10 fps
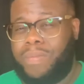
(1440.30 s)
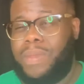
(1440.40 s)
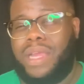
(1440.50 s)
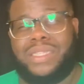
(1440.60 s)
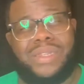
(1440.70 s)

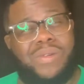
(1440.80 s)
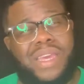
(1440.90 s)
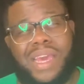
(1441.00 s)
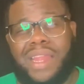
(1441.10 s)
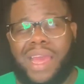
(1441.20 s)
so,
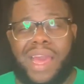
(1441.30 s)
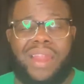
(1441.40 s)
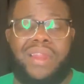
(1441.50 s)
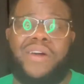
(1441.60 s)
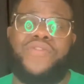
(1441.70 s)
yeah, like I
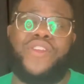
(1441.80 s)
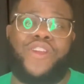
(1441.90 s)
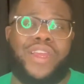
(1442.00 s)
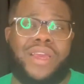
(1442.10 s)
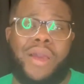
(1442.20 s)
love
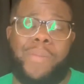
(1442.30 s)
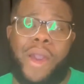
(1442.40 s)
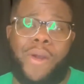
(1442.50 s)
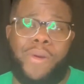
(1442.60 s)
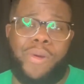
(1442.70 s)
learning
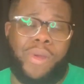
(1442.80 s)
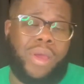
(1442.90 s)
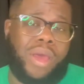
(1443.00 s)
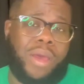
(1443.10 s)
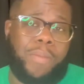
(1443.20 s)
about
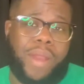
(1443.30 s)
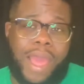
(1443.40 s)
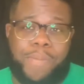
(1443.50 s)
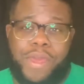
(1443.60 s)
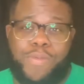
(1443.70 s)

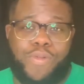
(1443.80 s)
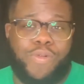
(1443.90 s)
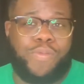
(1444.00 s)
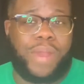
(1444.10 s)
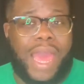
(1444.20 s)
Black people,
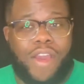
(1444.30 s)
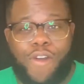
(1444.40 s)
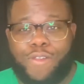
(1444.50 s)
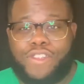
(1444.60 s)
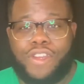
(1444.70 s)
Black
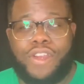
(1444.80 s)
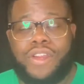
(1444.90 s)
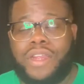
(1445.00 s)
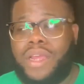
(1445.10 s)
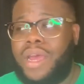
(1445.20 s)
culture.
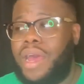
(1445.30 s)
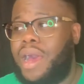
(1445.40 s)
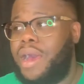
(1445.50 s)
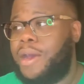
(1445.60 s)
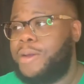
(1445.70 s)

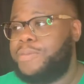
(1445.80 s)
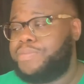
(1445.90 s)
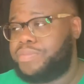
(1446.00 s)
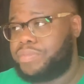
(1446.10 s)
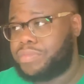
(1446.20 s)
Um,
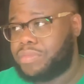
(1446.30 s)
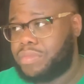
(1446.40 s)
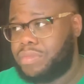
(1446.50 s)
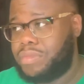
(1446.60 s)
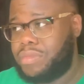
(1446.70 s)

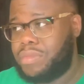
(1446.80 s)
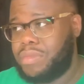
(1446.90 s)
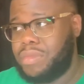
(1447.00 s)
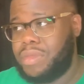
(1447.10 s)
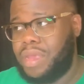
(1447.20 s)

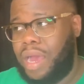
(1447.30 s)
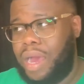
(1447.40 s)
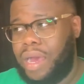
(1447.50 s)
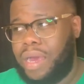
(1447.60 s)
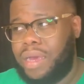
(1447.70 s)

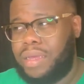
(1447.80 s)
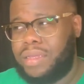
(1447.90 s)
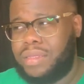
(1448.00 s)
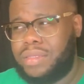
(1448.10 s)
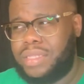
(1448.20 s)
uh,
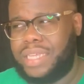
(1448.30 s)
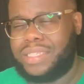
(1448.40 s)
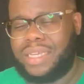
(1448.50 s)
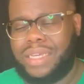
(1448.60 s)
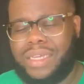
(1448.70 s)
there's
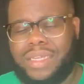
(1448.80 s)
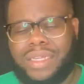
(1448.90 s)
a